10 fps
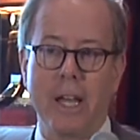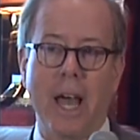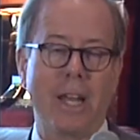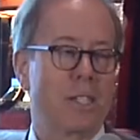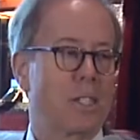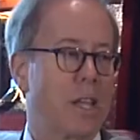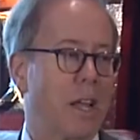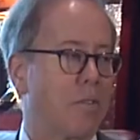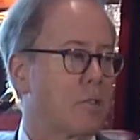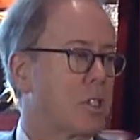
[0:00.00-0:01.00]
and instead
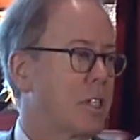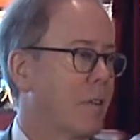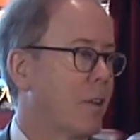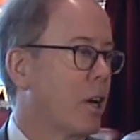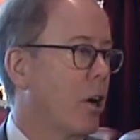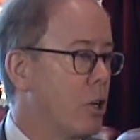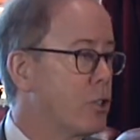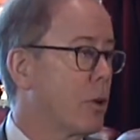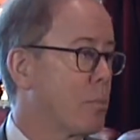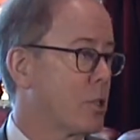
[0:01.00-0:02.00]
of receiving
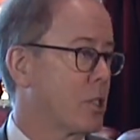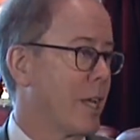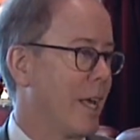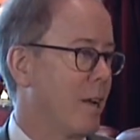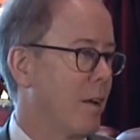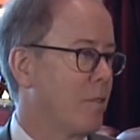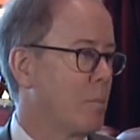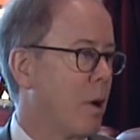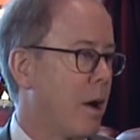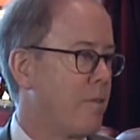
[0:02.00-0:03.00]
100% of the
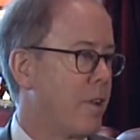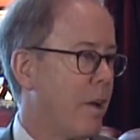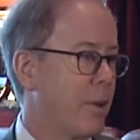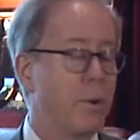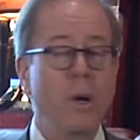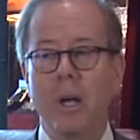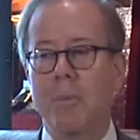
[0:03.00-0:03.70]
bond value,